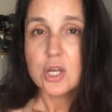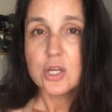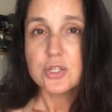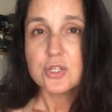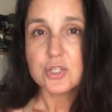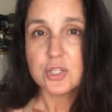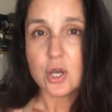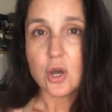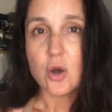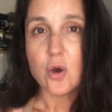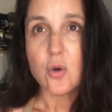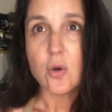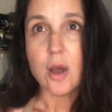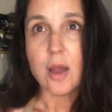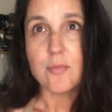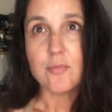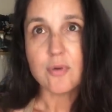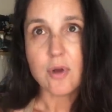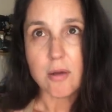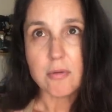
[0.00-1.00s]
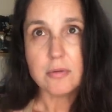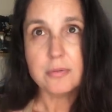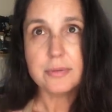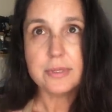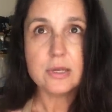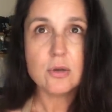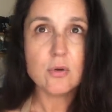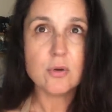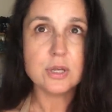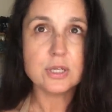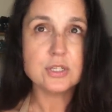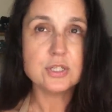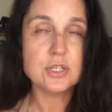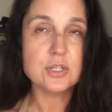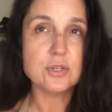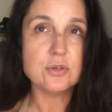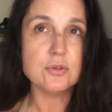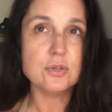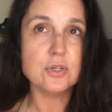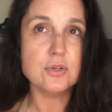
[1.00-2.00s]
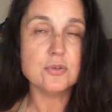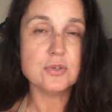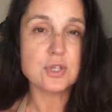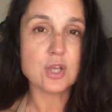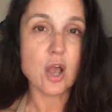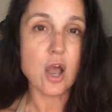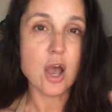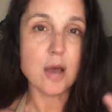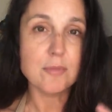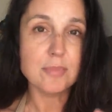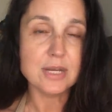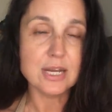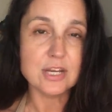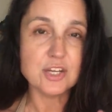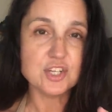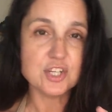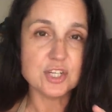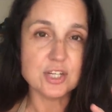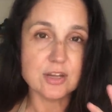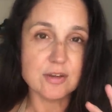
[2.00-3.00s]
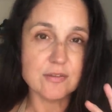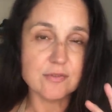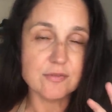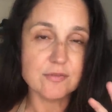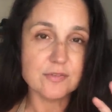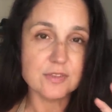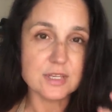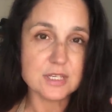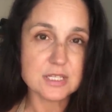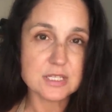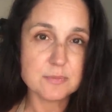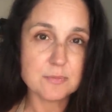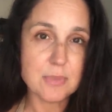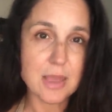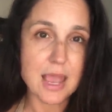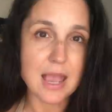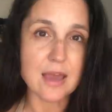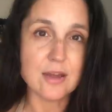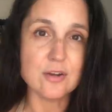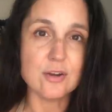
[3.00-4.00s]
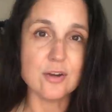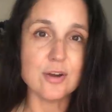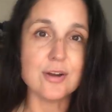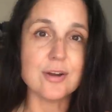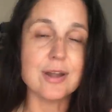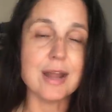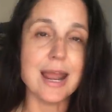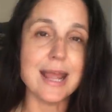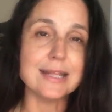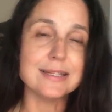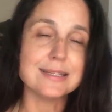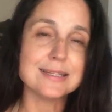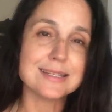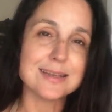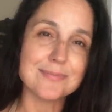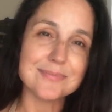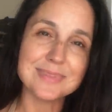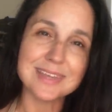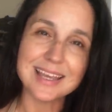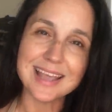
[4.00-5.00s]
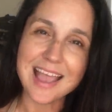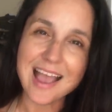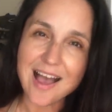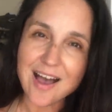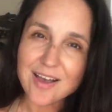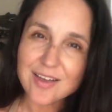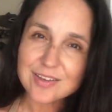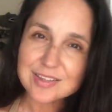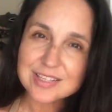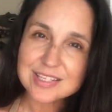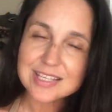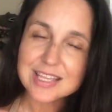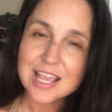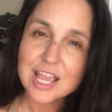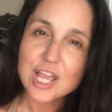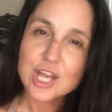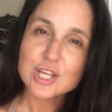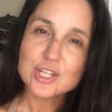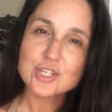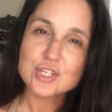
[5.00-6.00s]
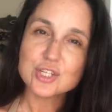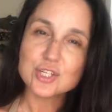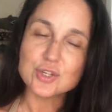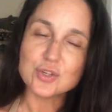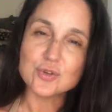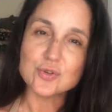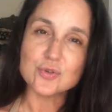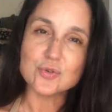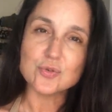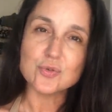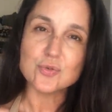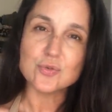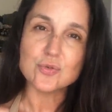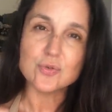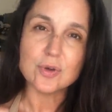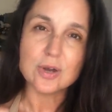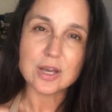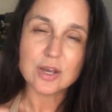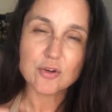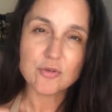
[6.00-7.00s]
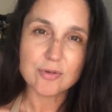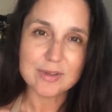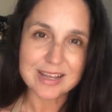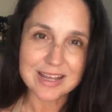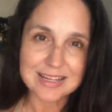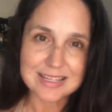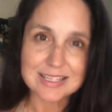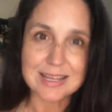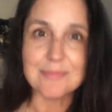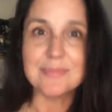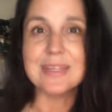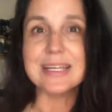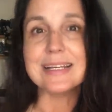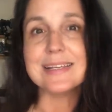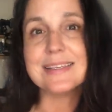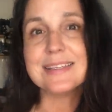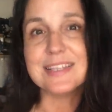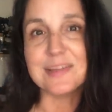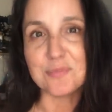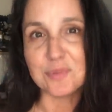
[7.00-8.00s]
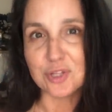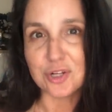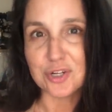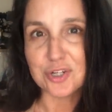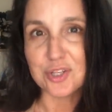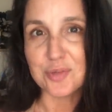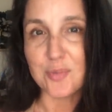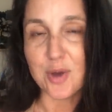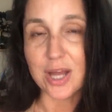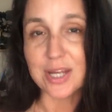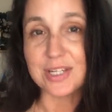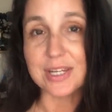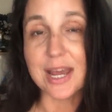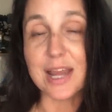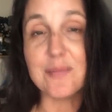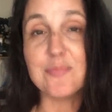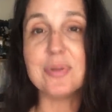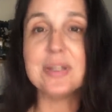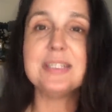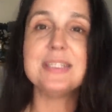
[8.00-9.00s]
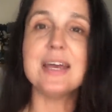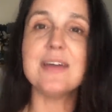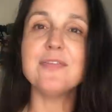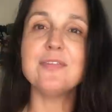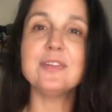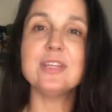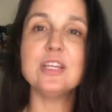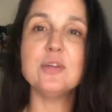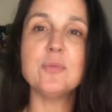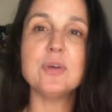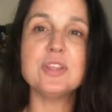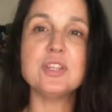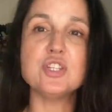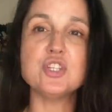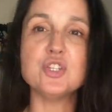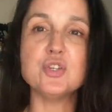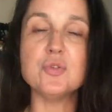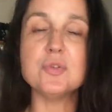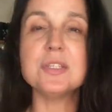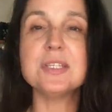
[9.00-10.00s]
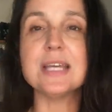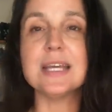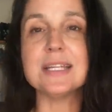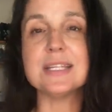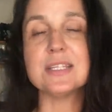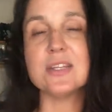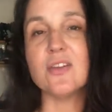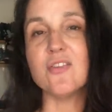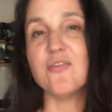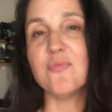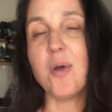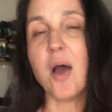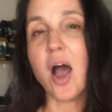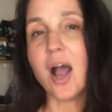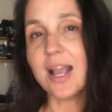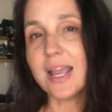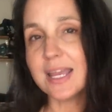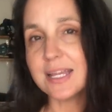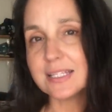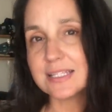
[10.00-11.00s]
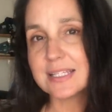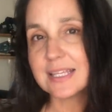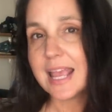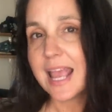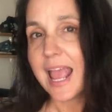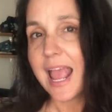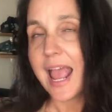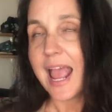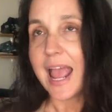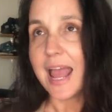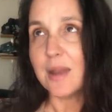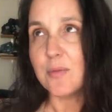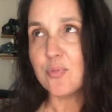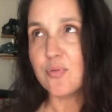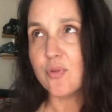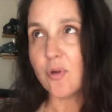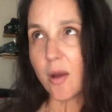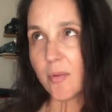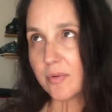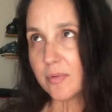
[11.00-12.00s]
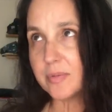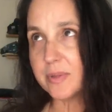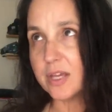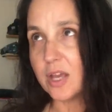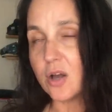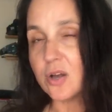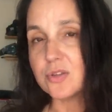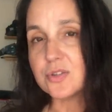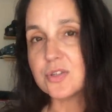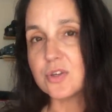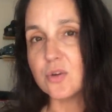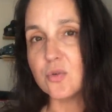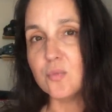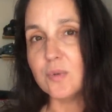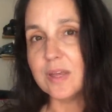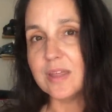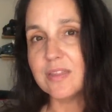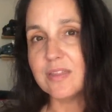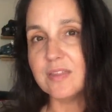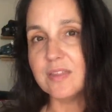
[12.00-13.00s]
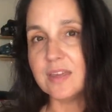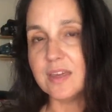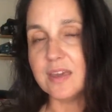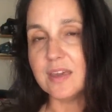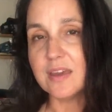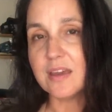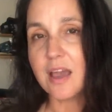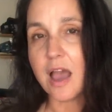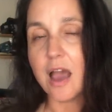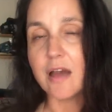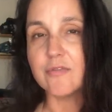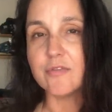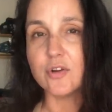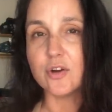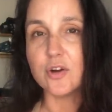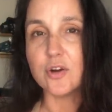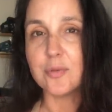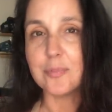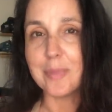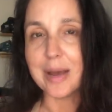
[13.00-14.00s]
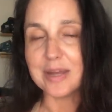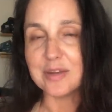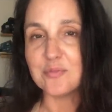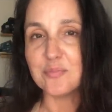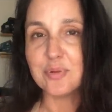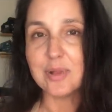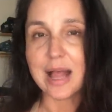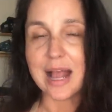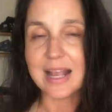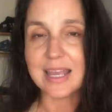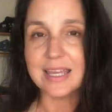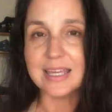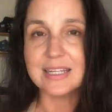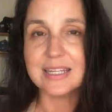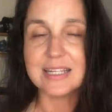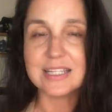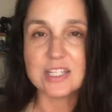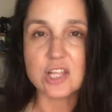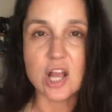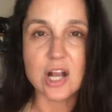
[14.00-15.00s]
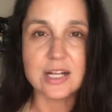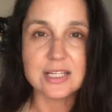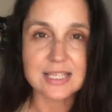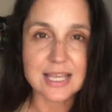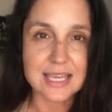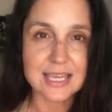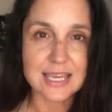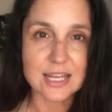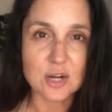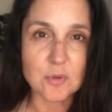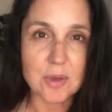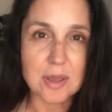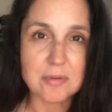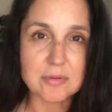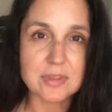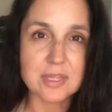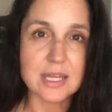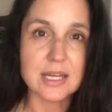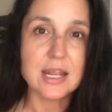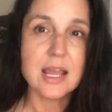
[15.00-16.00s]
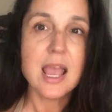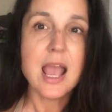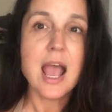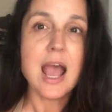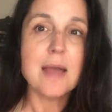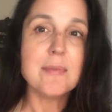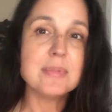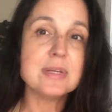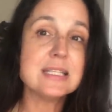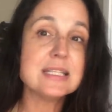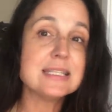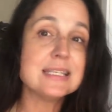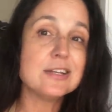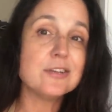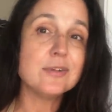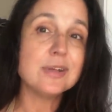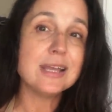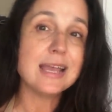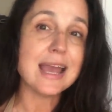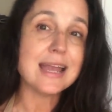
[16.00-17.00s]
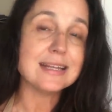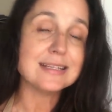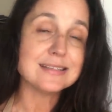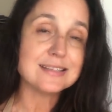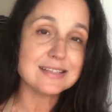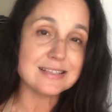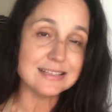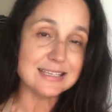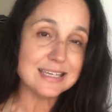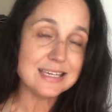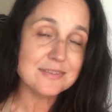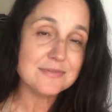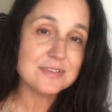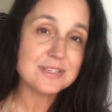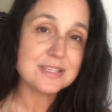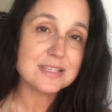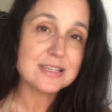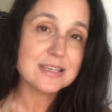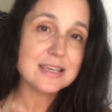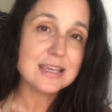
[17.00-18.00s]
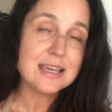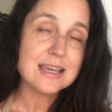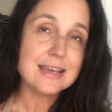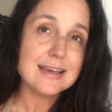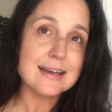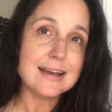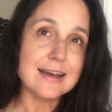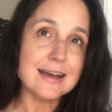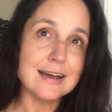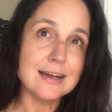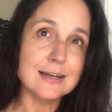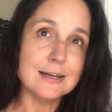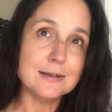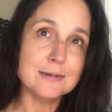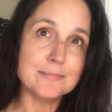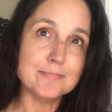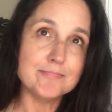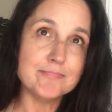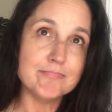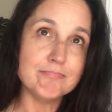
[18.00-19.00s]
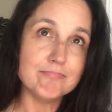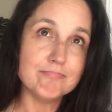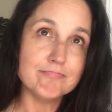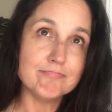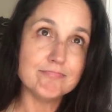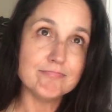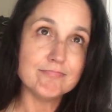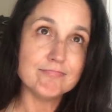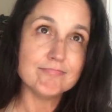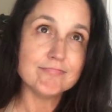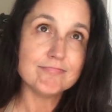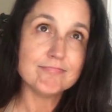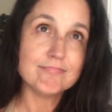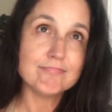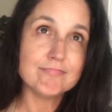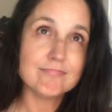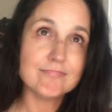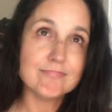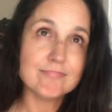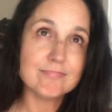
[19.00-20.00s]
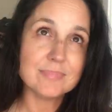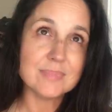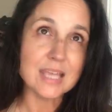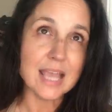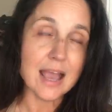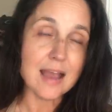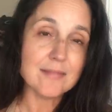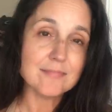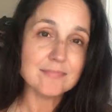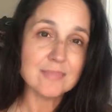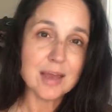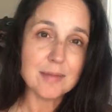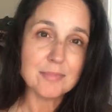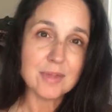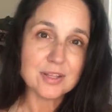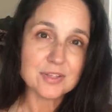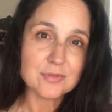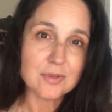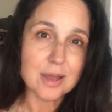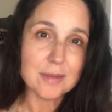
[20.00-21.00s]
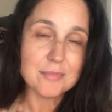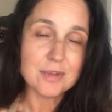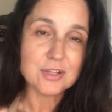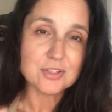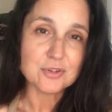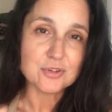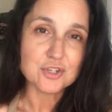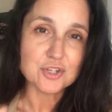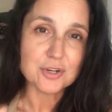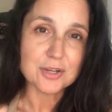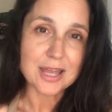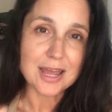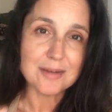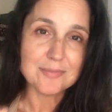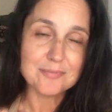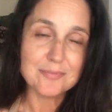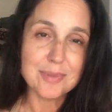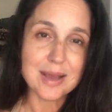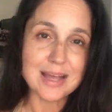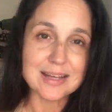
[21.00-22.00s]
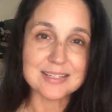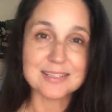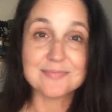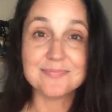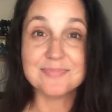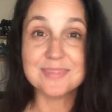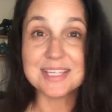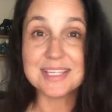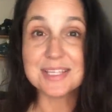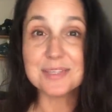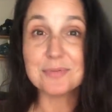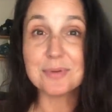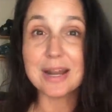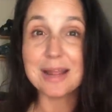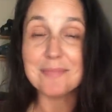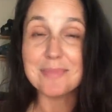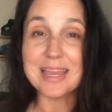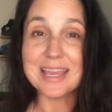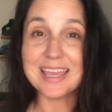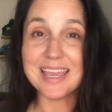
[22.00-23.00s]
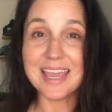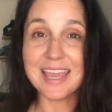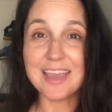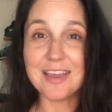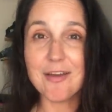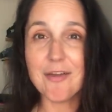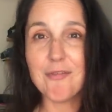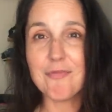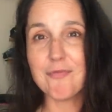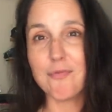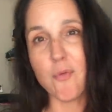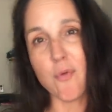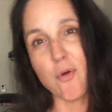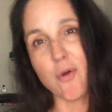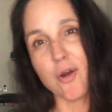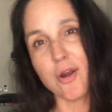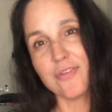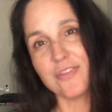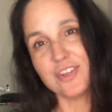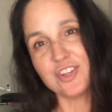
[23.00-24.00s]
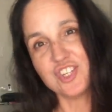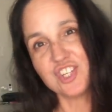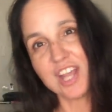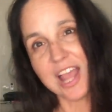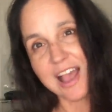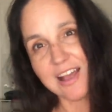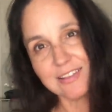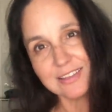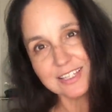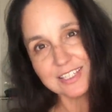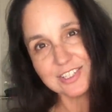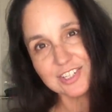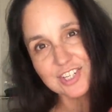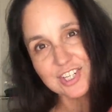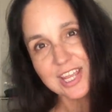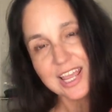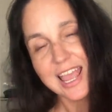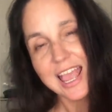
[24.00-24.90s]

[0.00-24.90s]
So I'm probably going to use a combination of this pattern and something else to create something similar to the Bondi, but definitely with the two sets of pockets and probably also with the covered button placket, as long as I can get away with it. I'm considering adding sleeves. I'm not so sure yet, but this is what I'm making for the challenge.